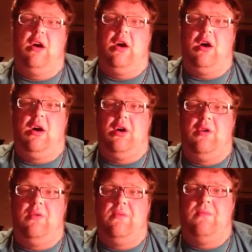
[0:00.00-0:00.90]

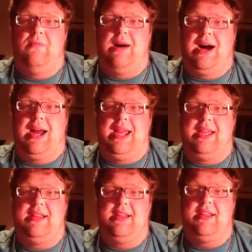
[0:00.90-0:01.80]
oh my
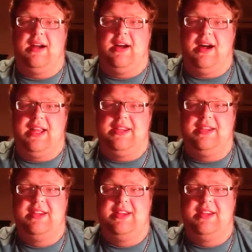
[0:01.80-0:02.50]
God.